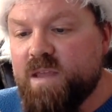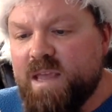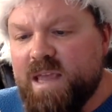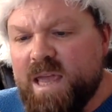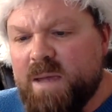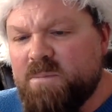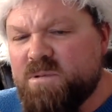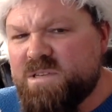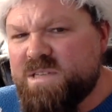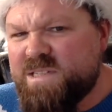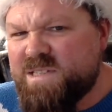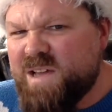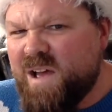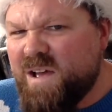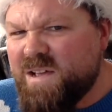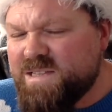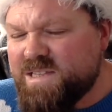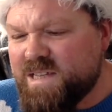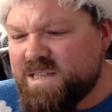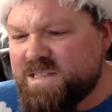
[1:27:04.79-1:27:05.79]
It was
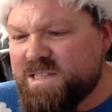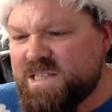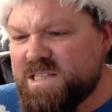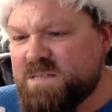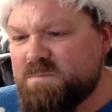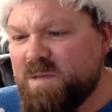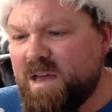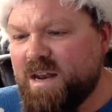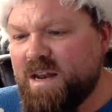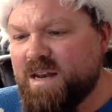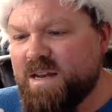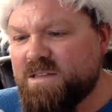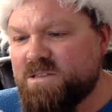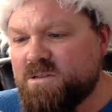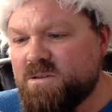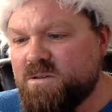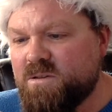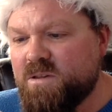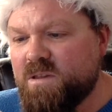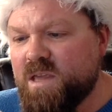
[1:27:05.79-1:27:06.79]
starting to smell a
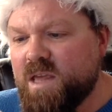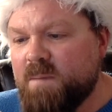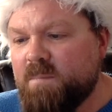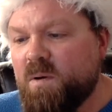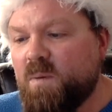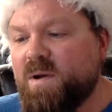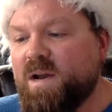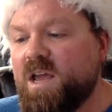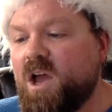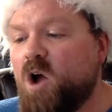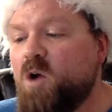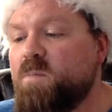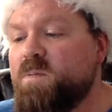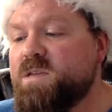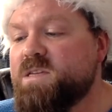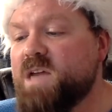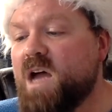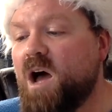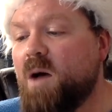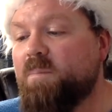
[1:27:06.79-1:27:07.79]
little, but when he
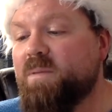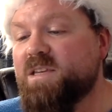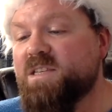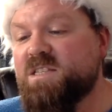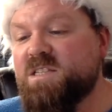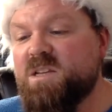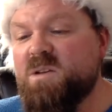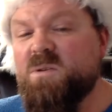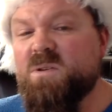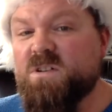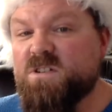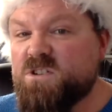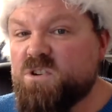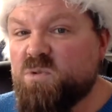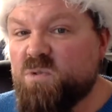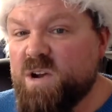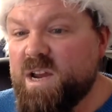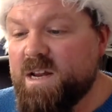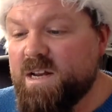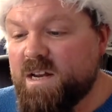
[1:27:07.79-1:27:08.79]
opened it up it still looked
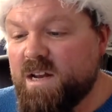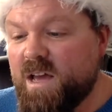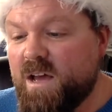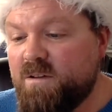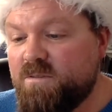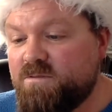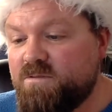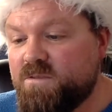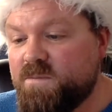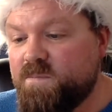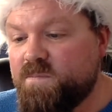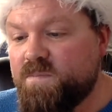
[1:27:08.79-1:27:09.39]
green enough.